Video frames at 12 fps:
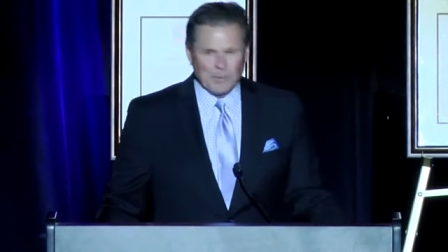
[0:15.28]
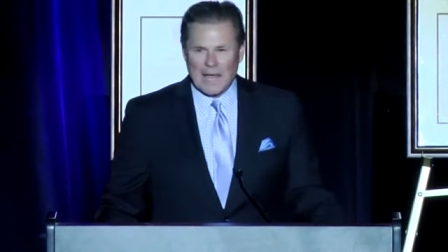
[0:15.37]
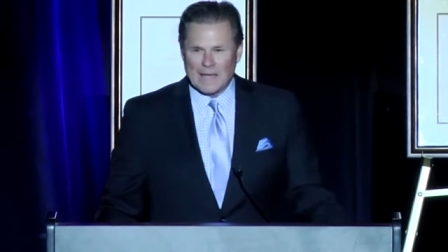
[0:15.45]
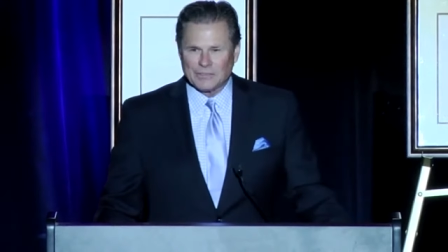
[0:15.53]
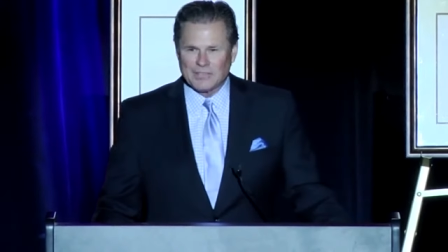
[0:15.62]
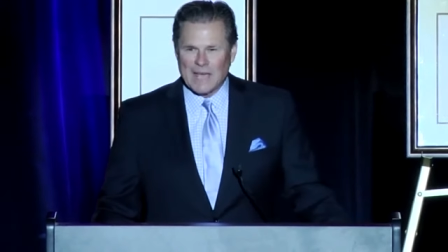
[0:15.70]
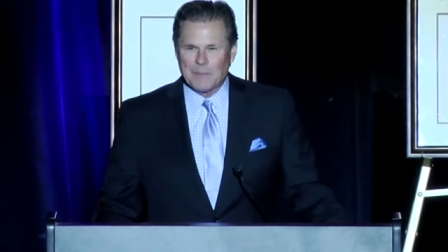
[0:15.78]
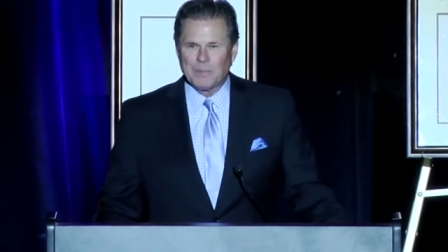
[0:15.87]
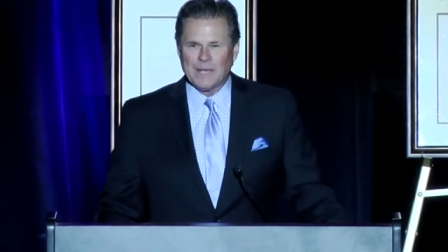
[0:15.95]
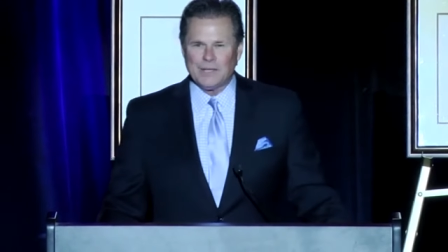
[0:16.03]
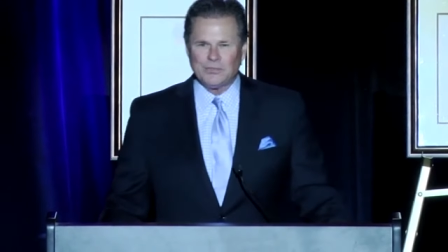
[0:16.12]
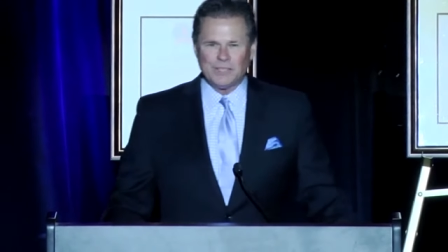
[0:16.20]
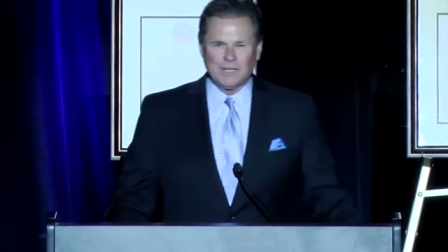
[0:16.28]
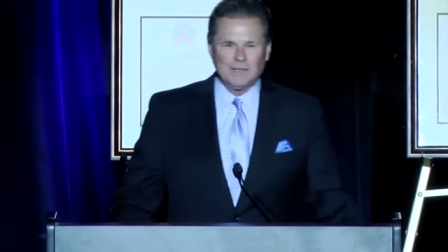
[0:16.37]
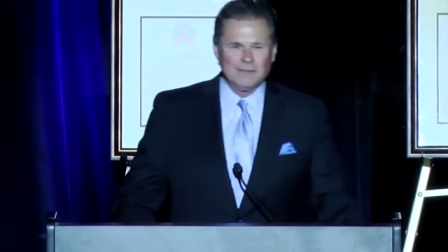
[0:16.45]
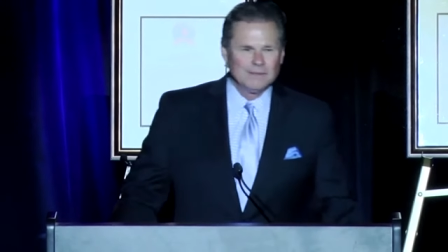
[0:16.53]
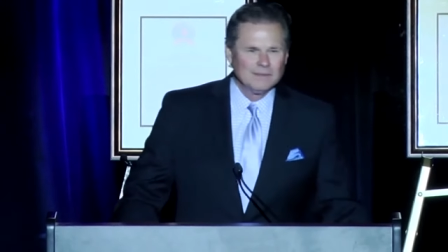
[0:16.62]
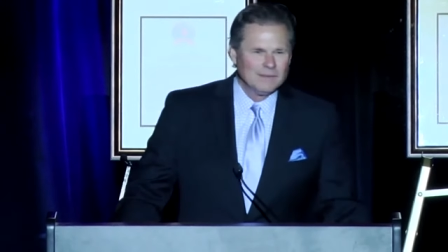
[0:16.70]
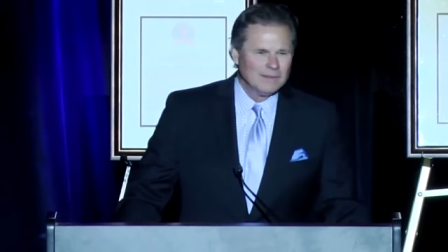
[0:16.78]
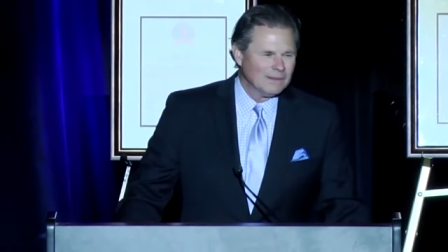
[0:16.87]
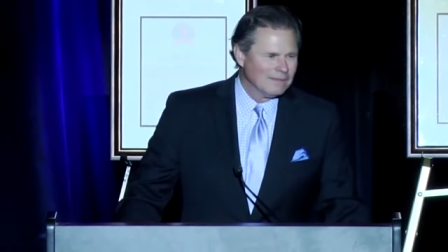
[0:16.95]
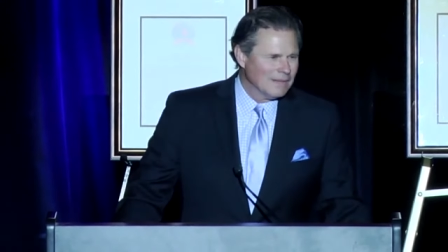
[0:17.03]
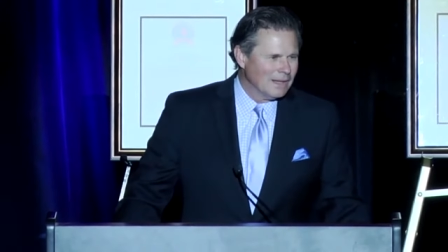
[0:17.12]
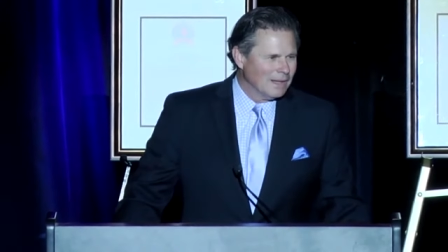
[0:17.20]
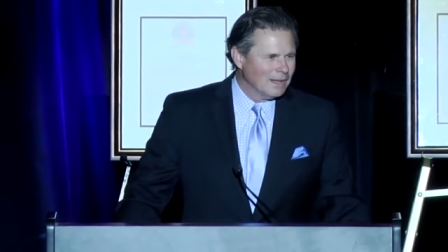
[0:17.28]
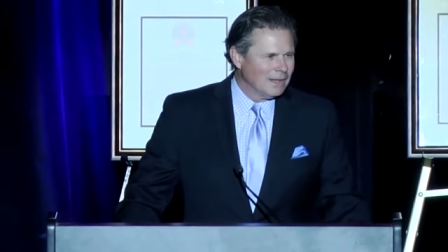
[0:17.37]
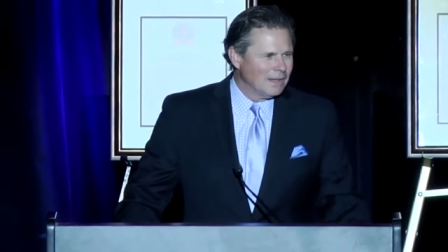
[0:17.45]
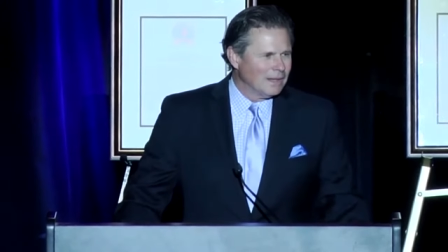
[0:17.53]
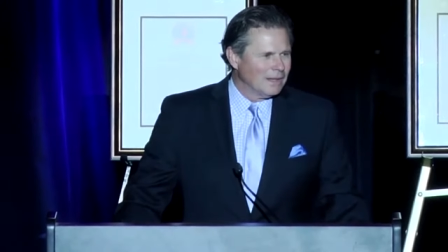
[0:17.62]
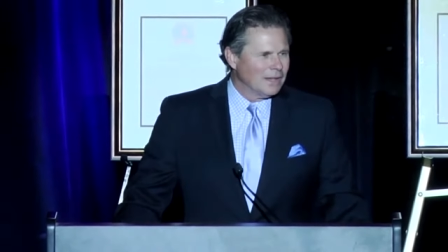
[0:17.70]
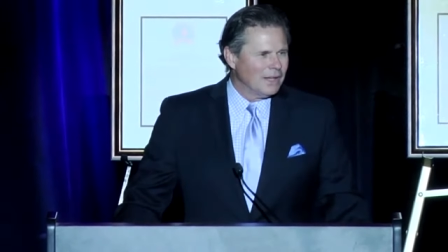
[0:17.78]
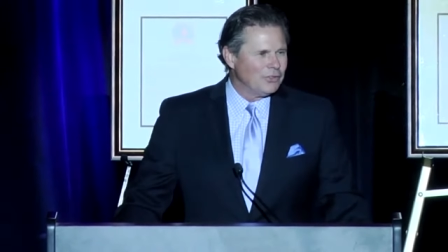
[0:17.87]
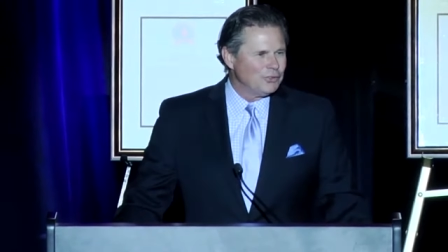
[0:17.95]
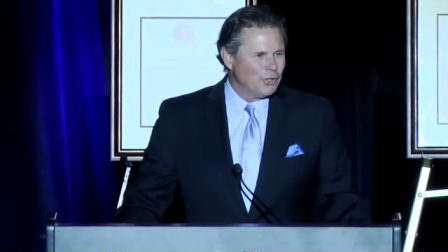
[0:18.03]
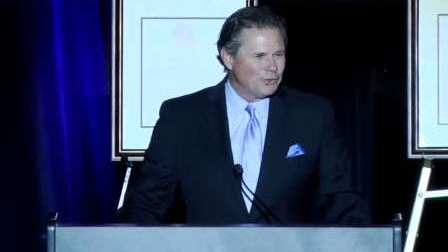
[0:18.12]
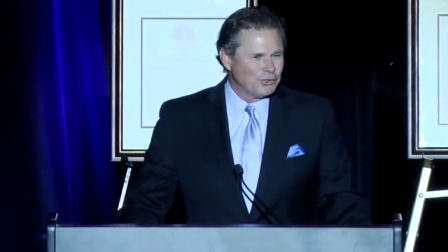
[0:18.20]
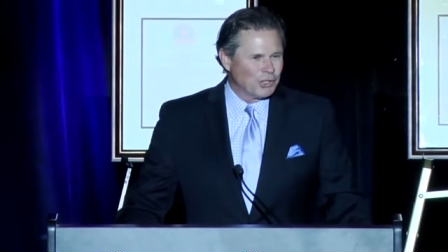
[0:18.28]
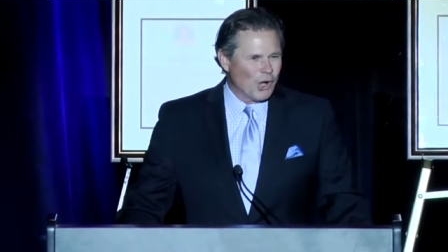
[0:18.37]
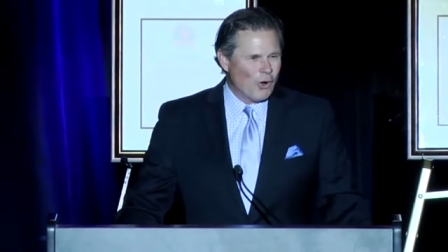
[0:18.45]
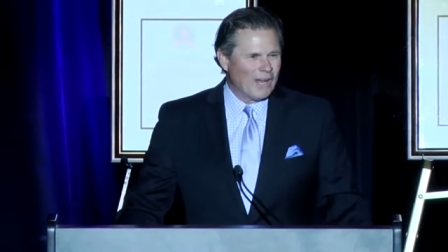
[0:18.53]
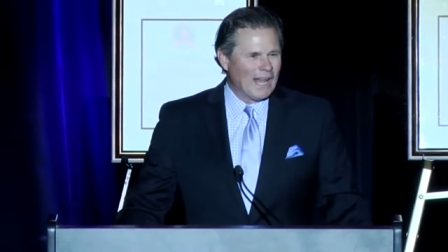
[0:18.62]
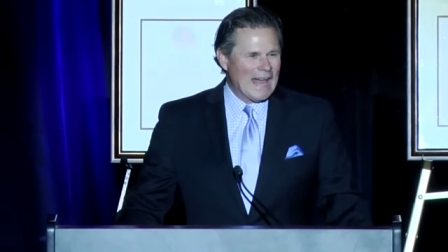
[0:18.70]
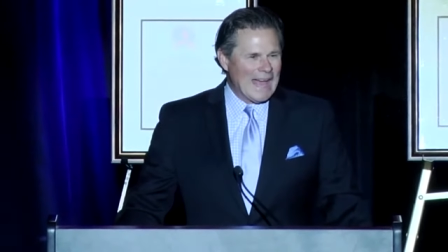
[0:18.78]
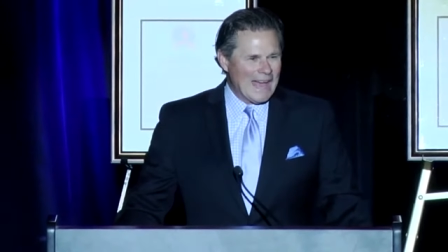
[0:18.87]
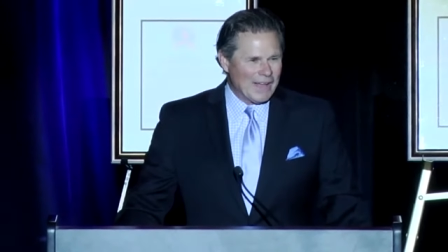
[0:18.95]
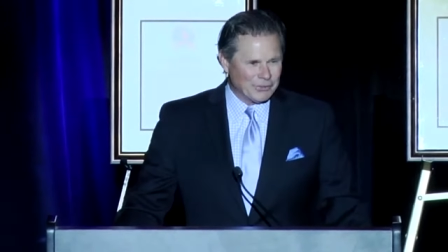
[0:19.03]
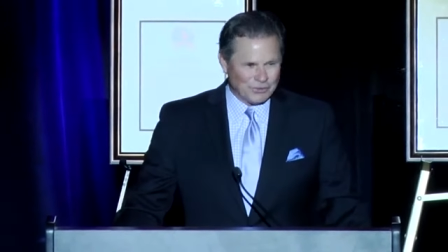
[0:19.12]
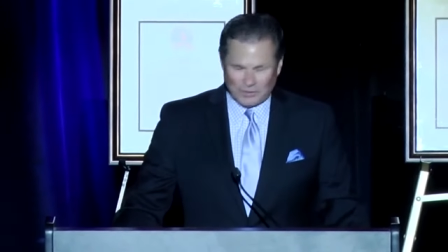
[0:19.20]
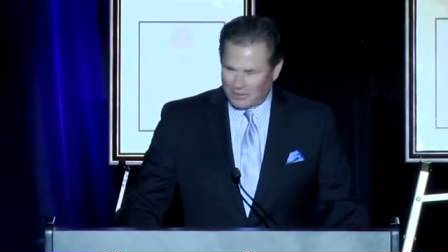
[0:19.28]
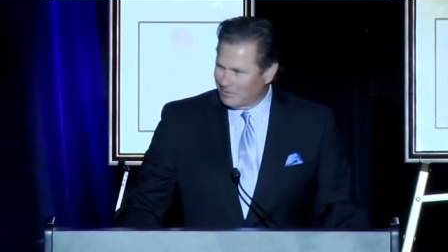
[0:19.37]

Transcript: like Zambiasi, he's used to going last.